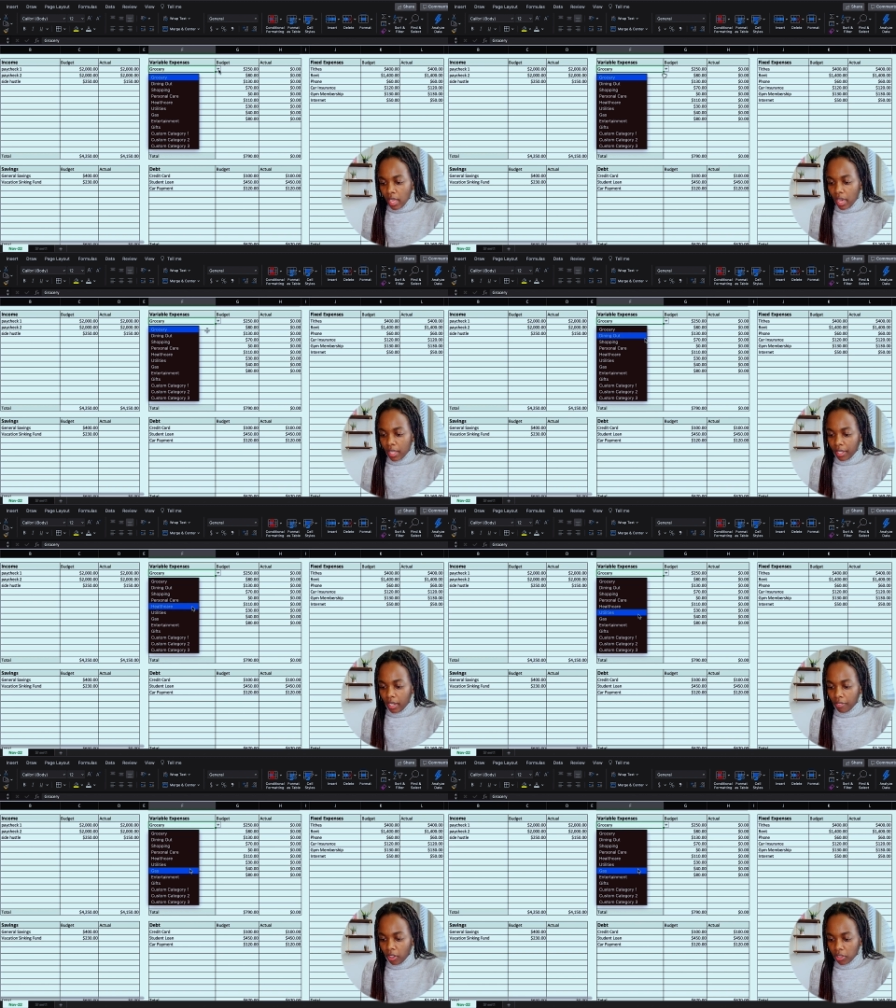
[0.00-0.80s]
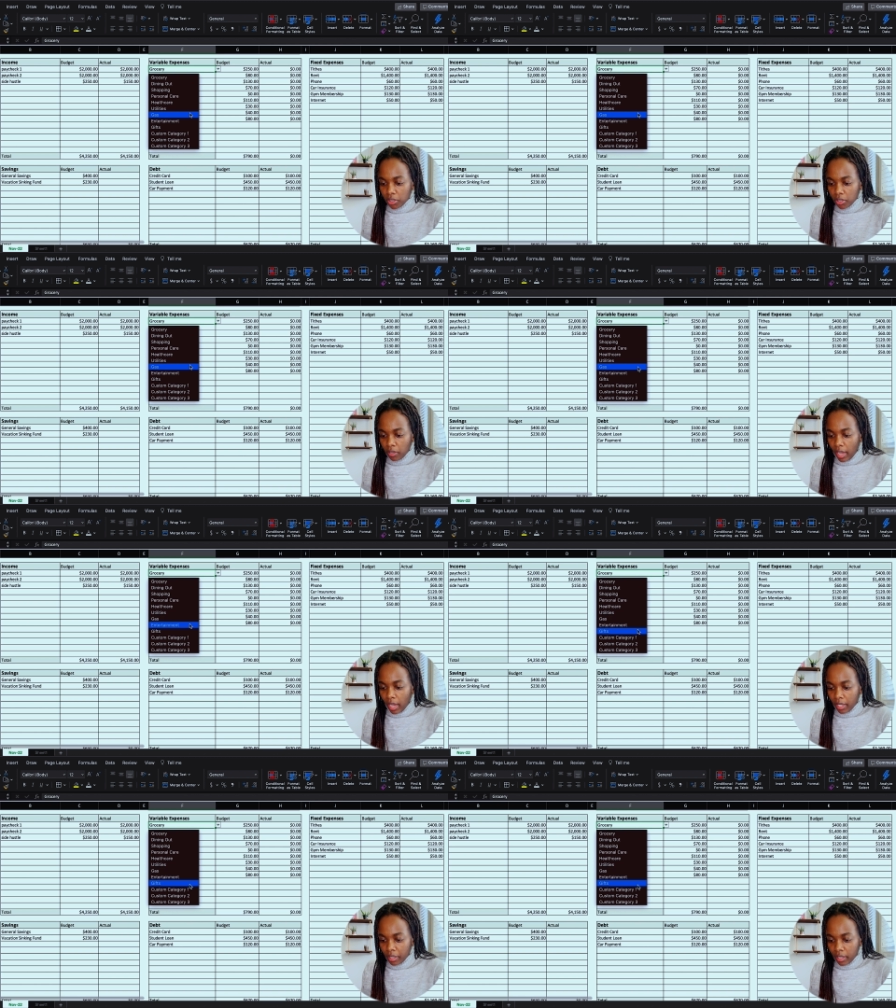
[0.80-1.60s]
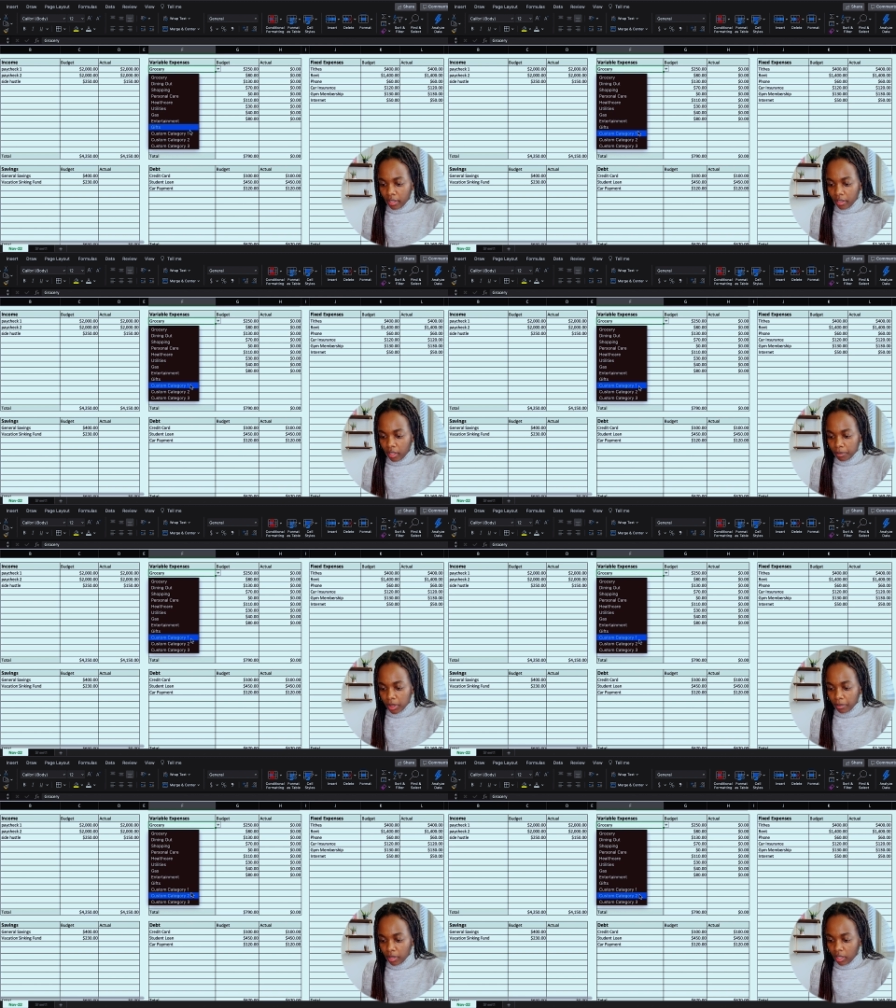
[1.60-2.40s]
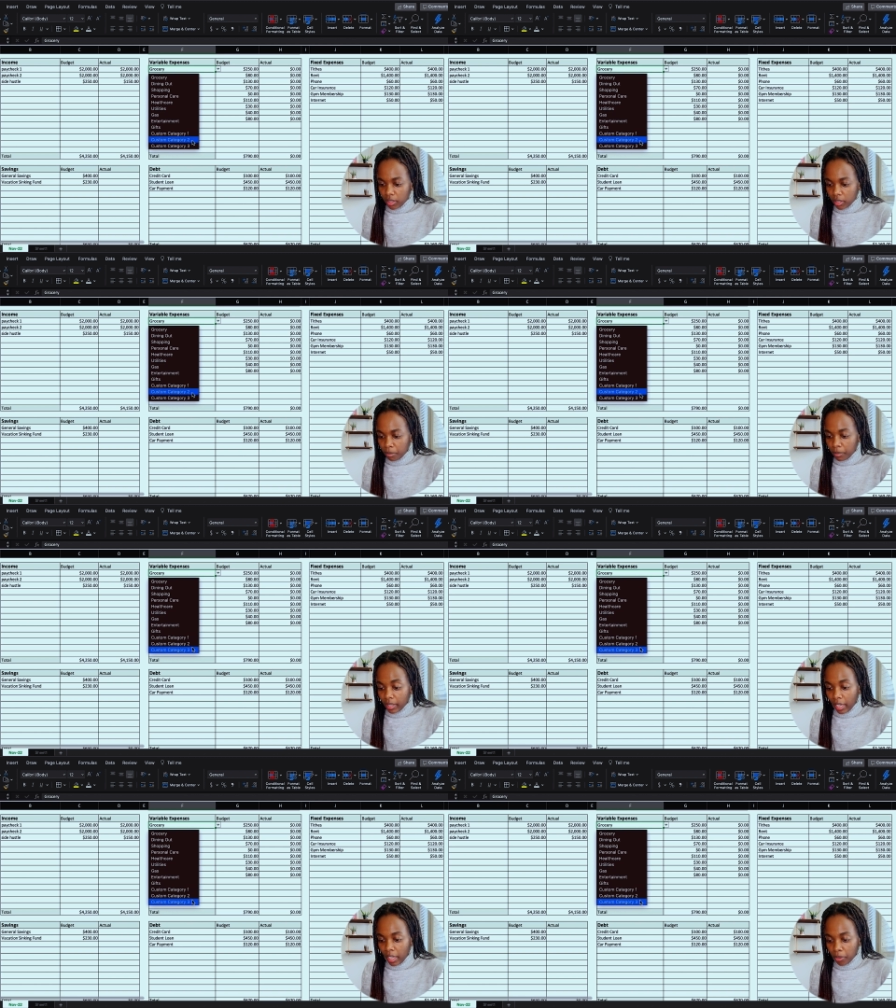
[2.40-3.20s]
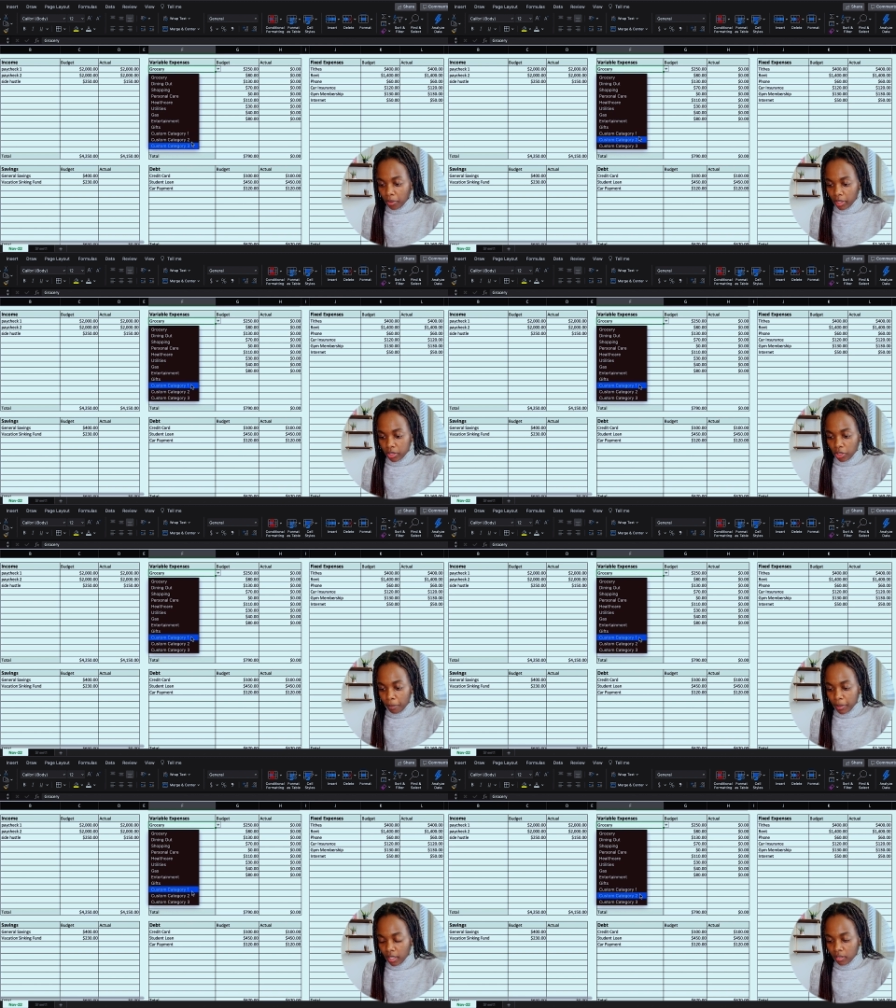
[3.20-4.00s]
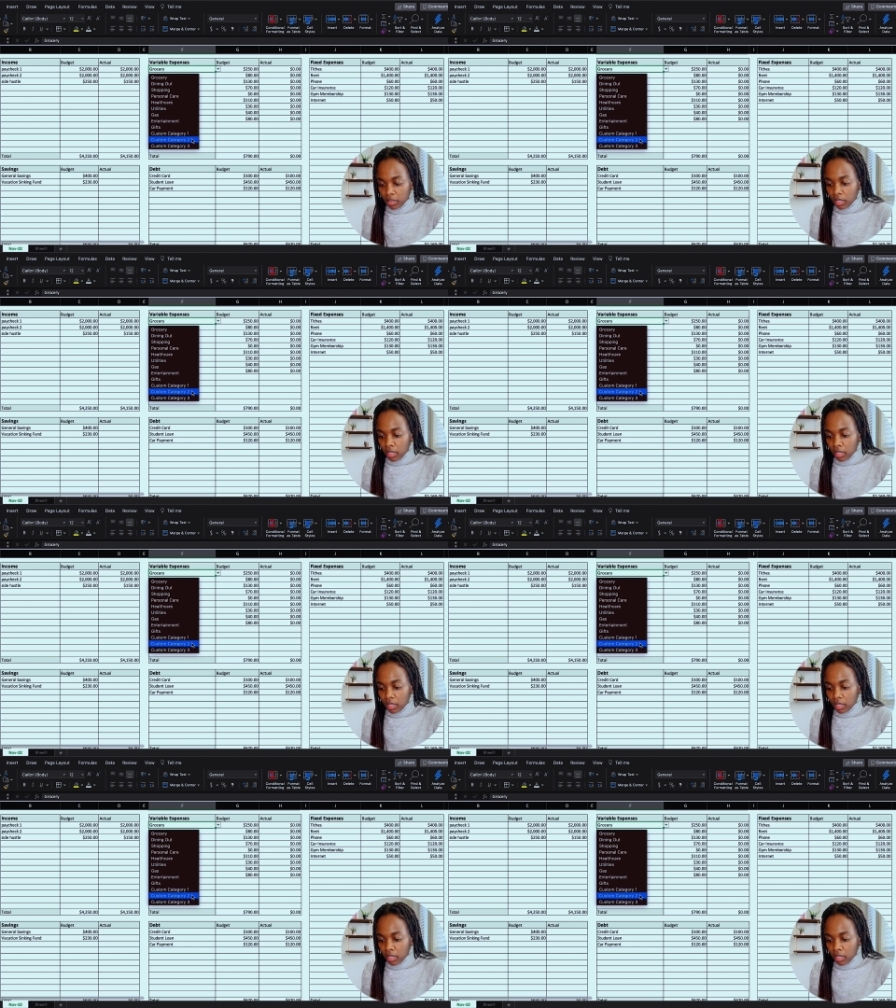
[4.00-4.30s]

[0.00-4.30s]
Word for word: And then I've also added um, some custom category drop-down